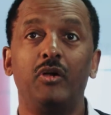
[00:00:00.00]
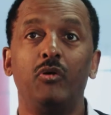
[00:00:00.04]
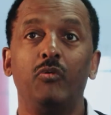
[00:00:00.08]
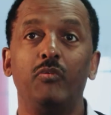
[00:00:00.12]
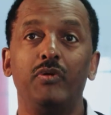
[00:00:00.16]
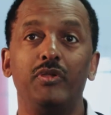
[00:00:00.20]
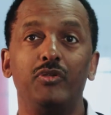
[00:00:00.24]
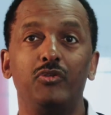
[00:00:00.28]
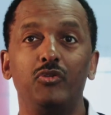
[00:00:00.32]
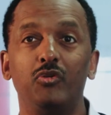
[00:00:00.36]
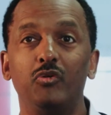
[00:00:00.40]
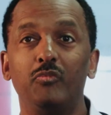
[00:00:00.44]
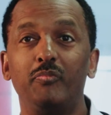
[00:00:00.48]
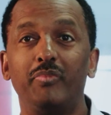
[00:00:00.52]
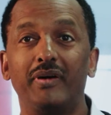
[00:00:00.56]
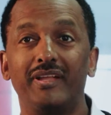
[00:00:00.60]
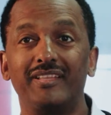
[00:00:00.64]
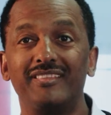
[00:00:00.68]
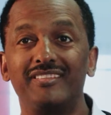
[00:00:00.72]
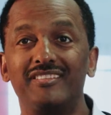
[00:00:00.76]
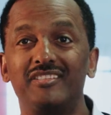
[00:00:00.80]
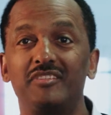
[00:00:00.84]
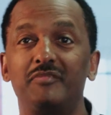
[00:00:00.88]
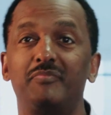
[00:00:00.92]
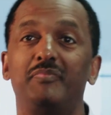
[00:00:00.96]
We do
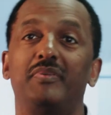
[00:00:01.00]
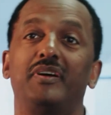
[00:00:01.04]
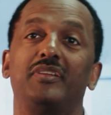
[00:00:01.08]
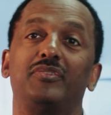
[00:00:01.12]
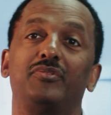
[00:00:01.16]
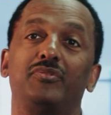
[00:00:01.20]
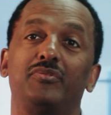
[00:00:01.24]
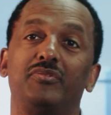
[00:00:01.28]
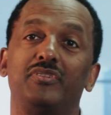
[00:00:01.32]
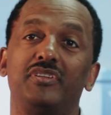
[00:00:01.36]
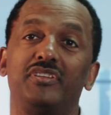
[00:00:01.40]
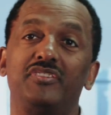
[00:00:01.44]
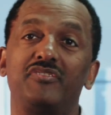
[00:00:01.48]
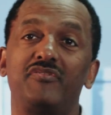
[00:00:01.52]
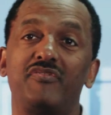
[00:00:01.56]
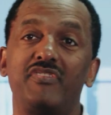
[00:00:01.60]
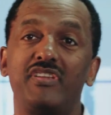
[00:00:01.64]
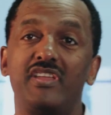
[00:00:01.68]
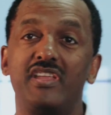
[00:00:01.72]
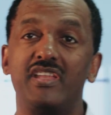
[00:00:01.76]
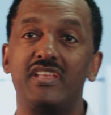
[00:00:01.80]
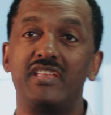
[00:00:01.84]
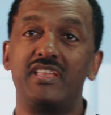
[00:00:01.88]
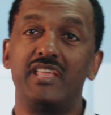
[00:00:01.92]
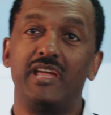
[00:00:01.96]
participatory
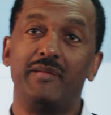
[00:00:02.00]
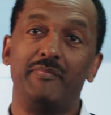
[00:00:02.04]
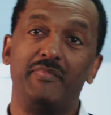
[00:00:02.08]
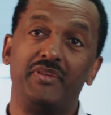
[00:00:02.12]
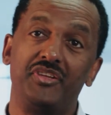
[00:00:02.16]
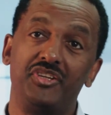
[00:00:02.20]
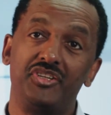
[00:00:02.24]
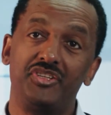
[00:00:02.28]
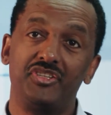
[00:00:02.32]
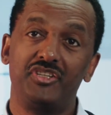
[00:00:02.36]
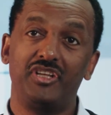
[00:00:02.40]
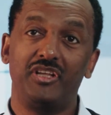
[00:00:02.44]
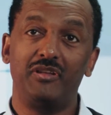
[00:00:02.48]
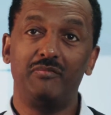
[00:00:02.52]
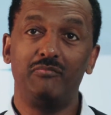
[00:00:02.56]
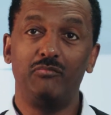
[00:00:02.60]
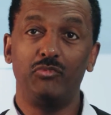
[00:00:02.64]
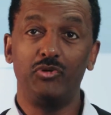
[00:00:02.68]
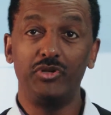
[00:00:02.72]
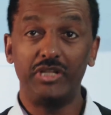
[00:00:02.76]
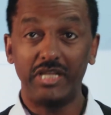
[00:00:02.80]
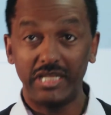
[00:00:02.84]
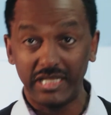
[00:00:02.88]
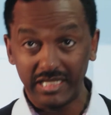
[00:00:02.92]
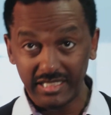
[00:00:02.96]
three-dimensional
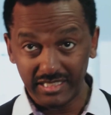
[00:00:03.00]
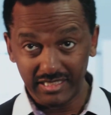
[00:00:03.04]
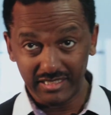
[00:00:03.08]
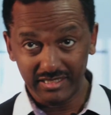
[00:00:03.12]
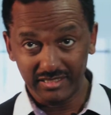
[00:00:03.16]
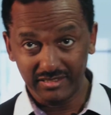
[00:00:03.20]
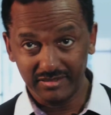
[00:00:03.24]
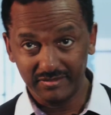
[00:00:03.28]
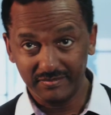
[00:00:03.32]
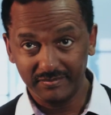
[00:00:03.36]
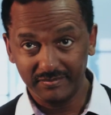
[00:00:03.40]
modeling.